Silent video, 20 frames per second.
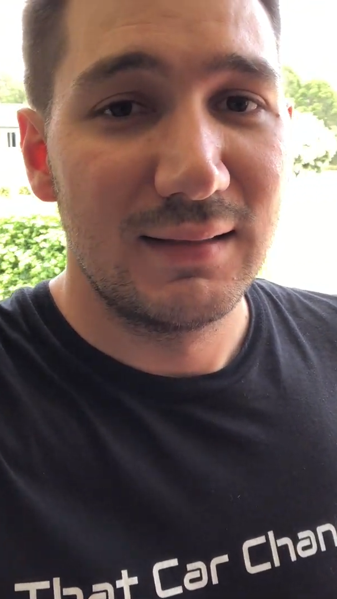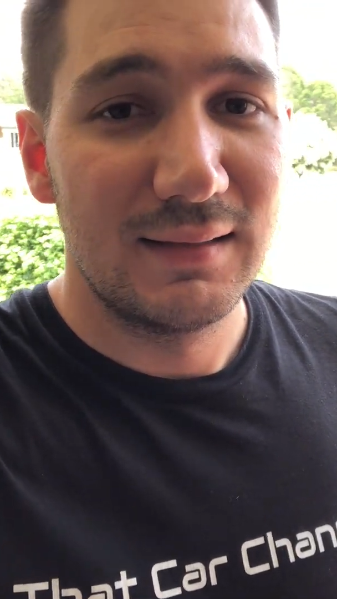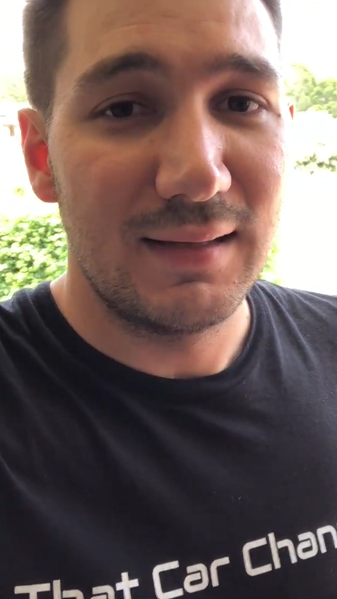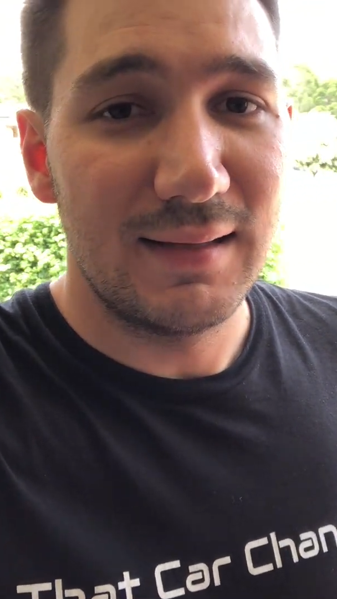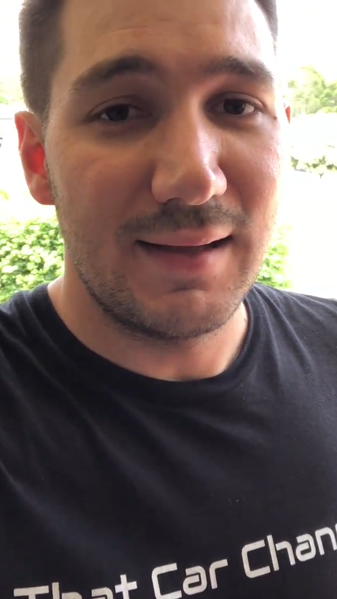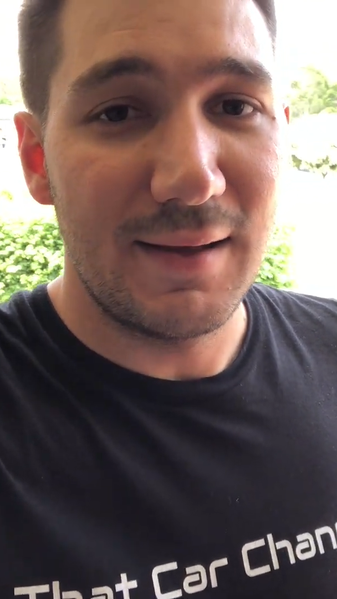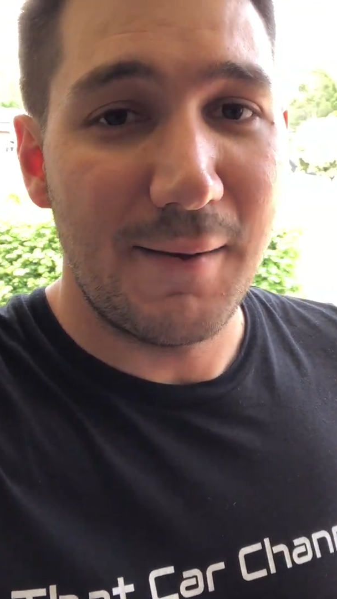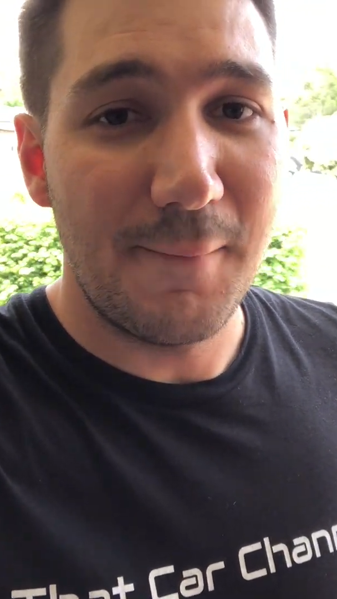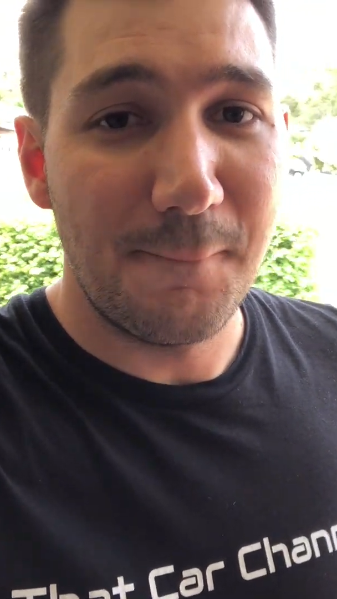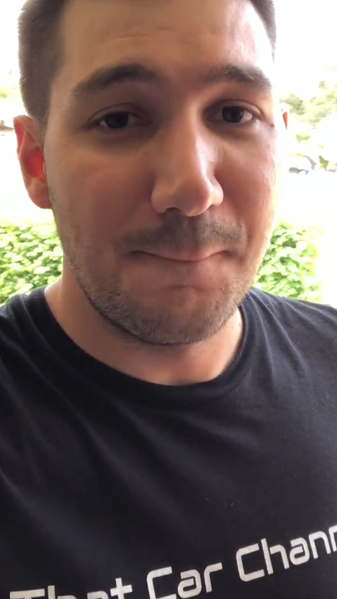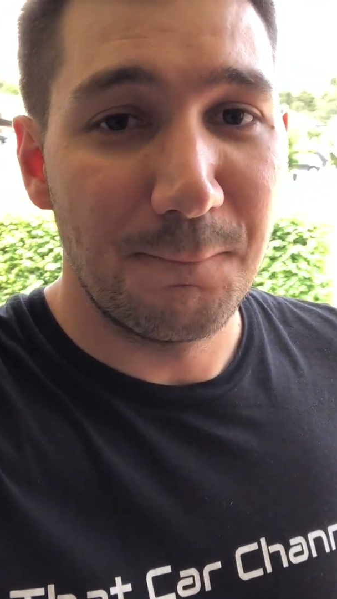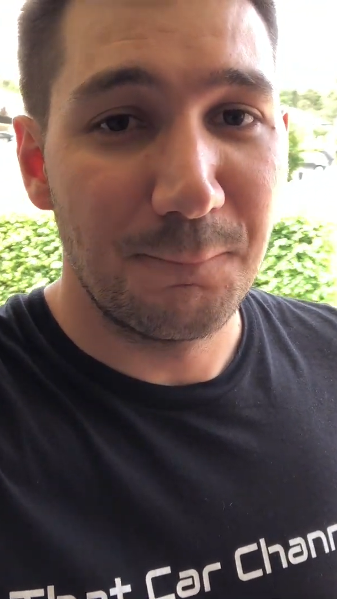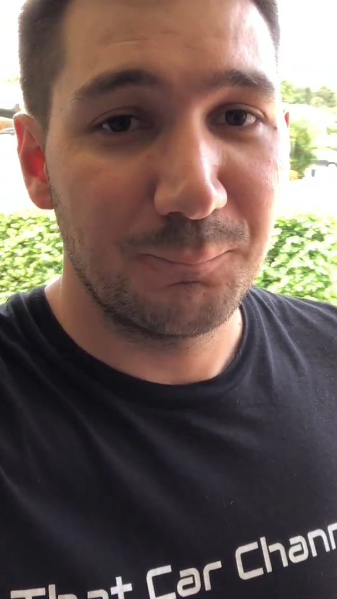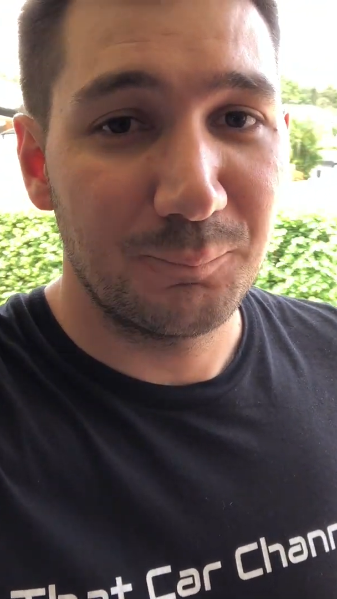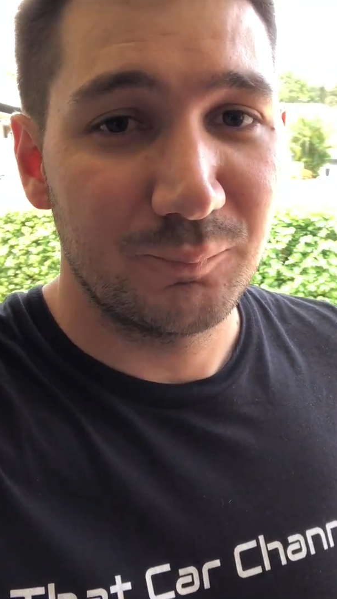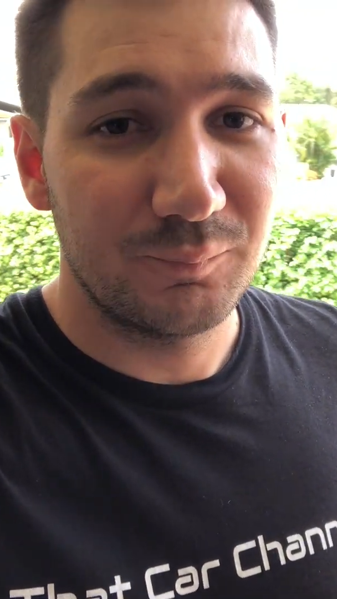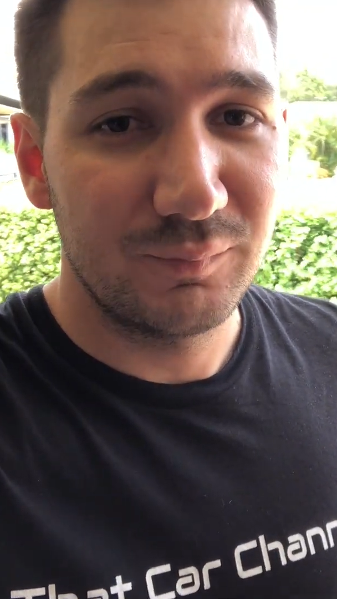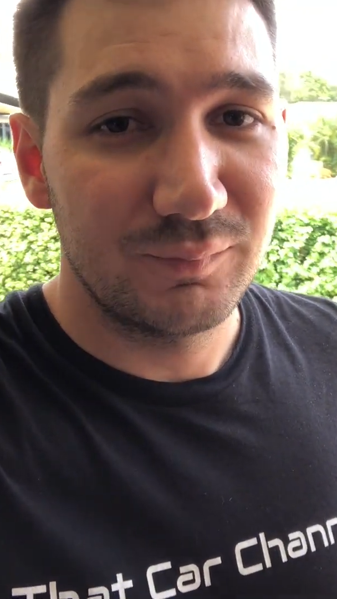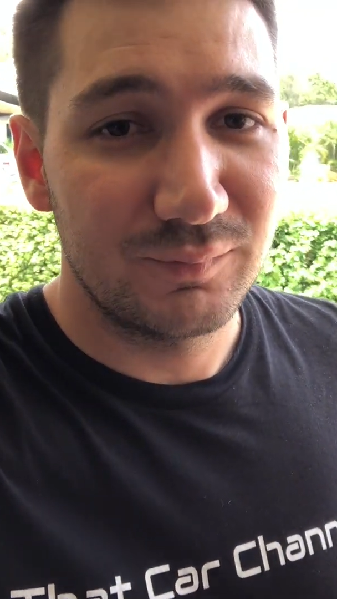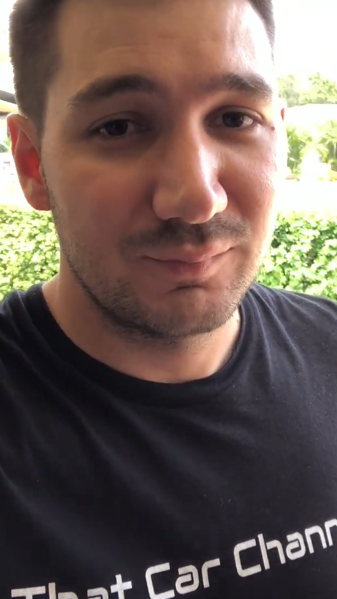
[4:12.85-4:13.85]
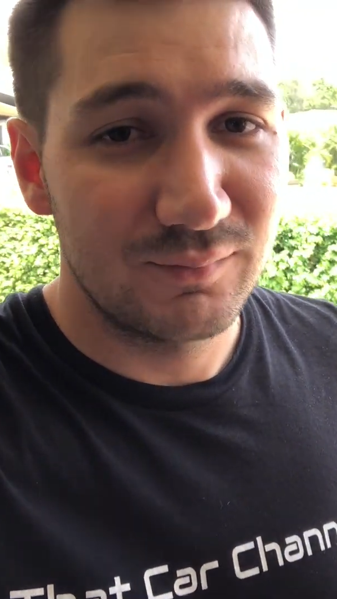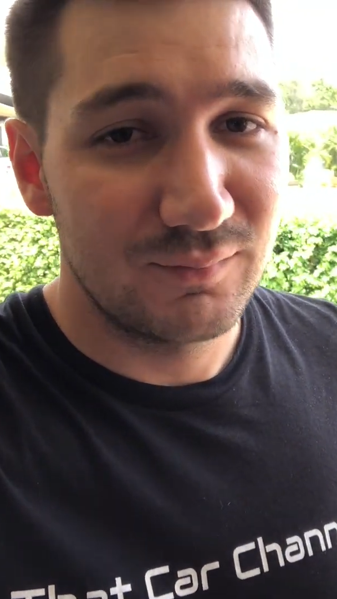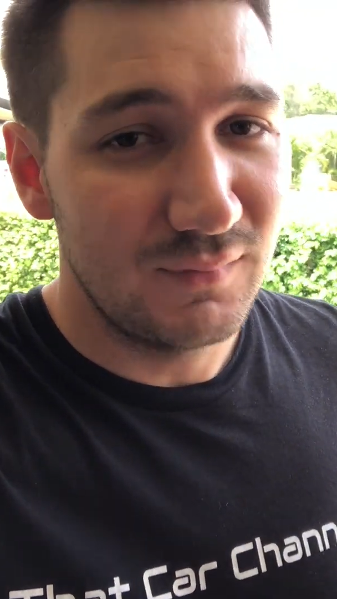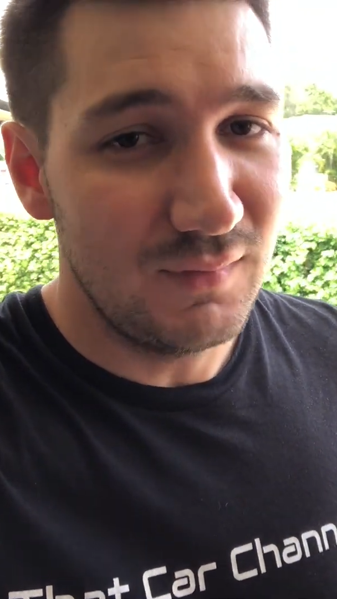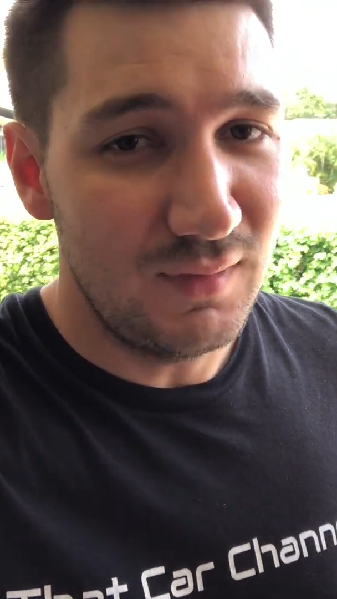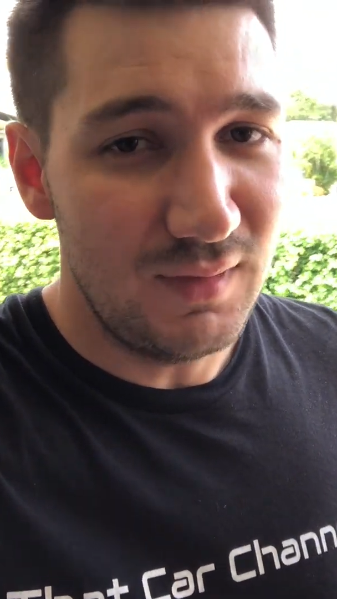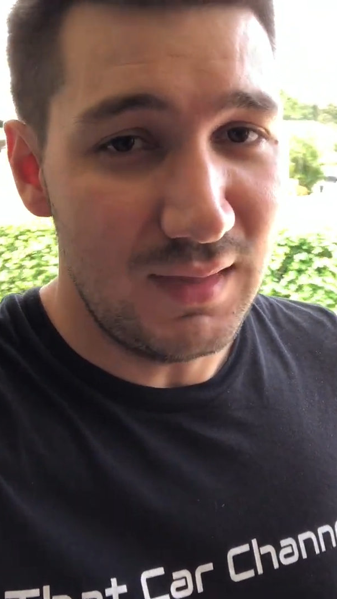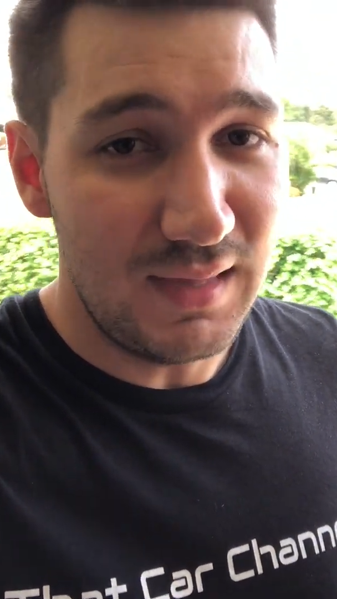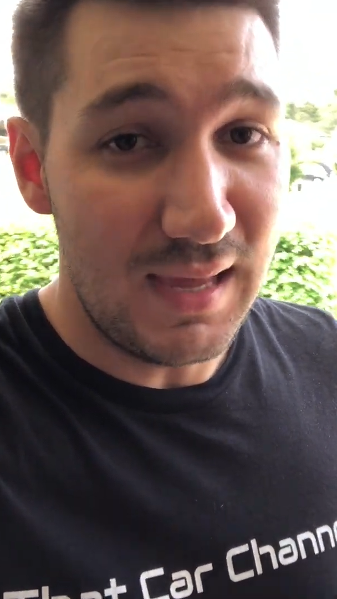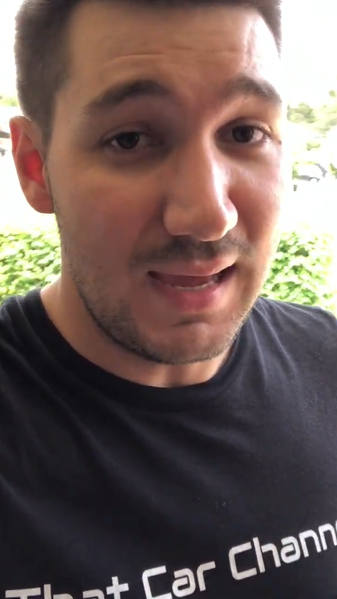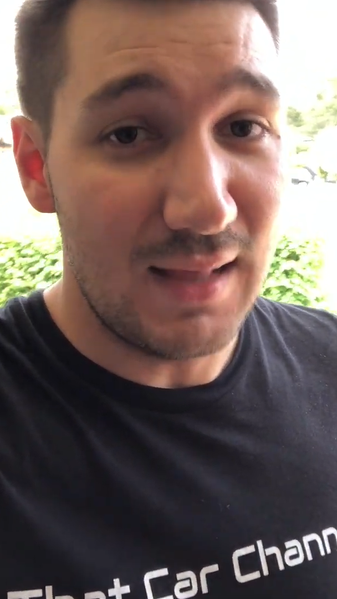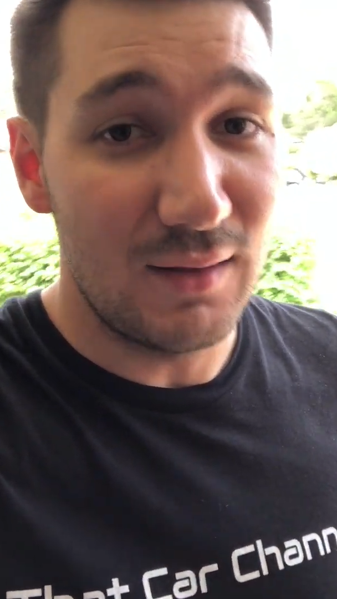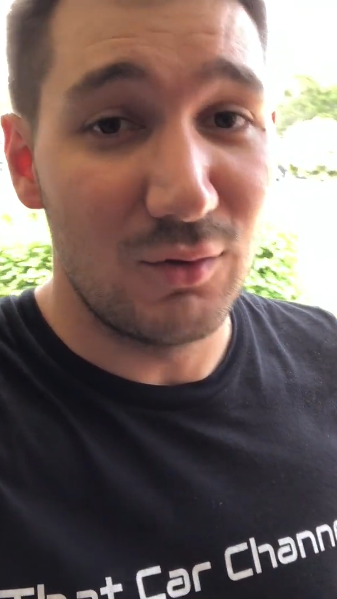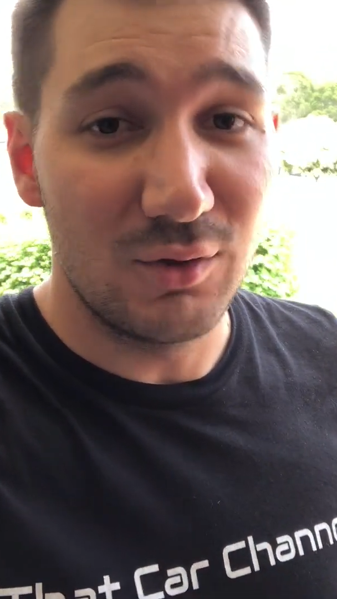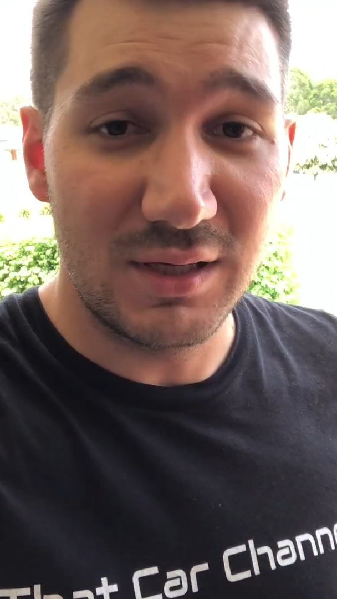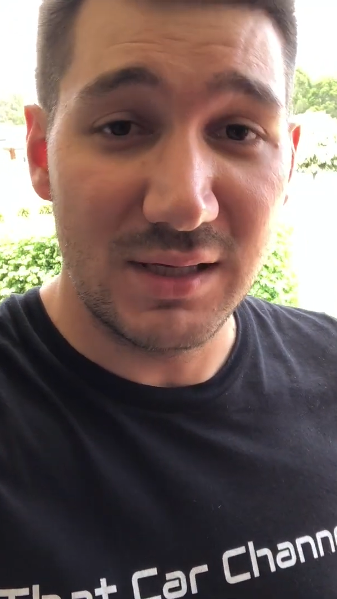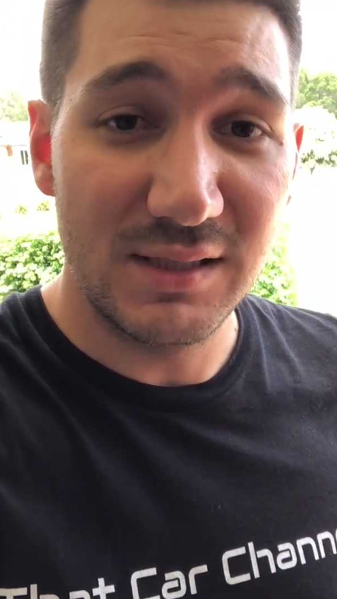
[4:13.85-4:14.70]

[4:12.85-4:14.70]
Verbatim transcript: Yeah, look,